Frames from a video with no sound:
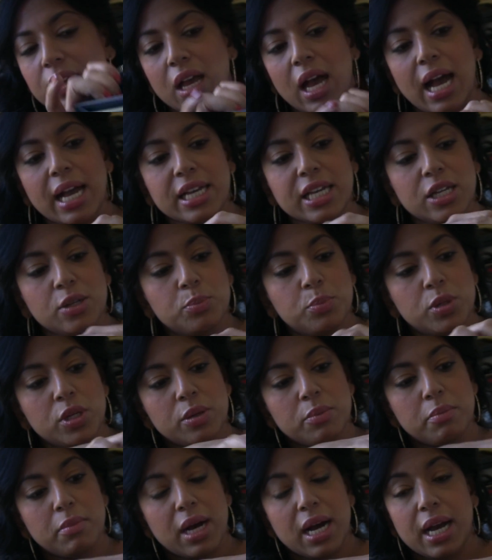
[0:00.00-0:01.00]
I can
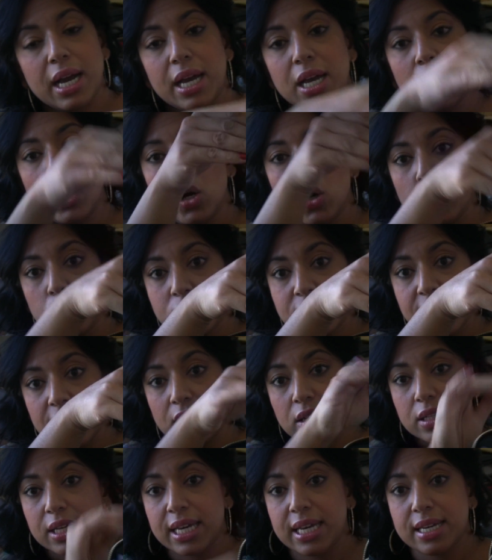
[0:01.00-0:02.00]
put my
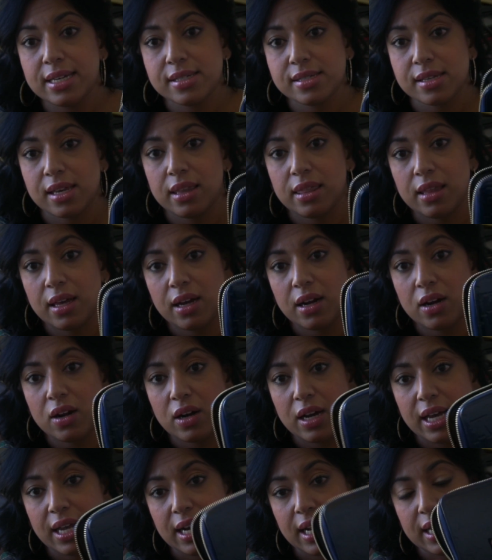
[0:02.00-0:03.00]
hotel keys in
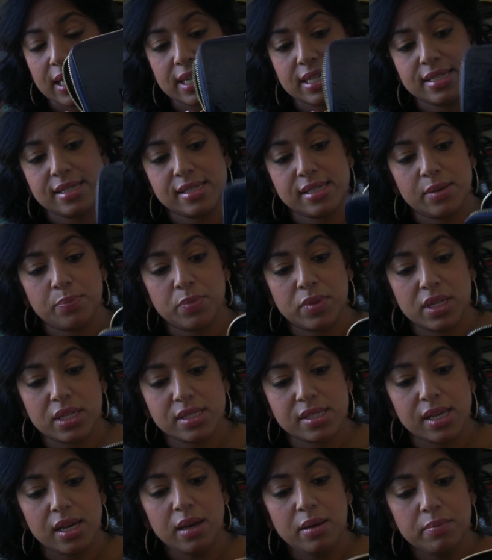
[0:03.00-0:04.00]
there and I can zip
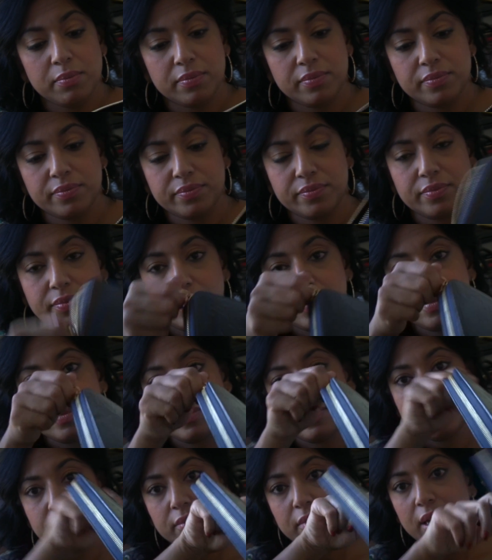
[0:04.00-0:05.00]
this up.
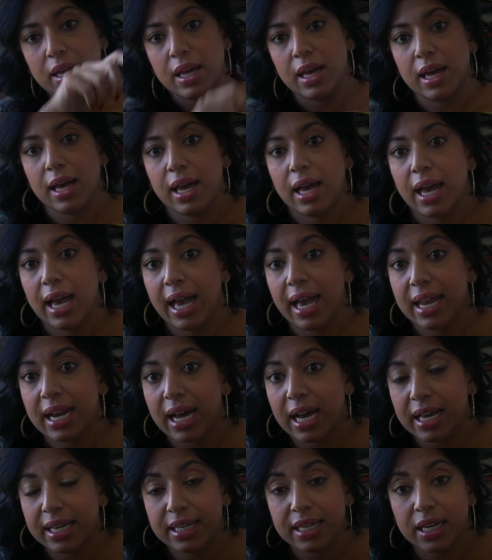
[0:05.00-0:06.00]
And
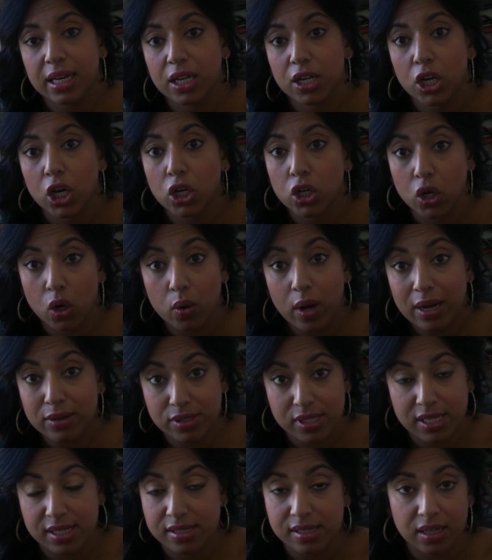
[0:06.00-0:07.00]
I can go
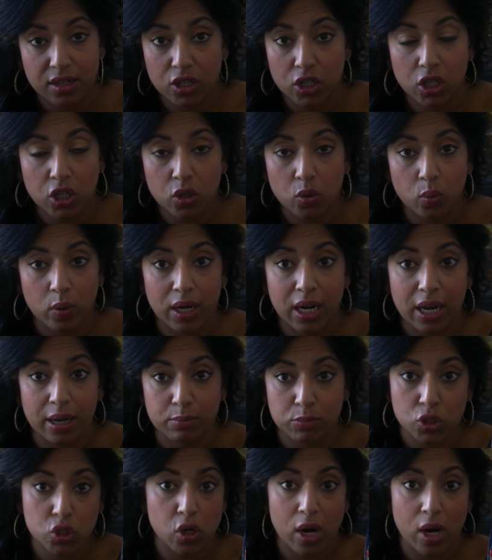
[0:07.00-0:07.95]
out to dinner when I'm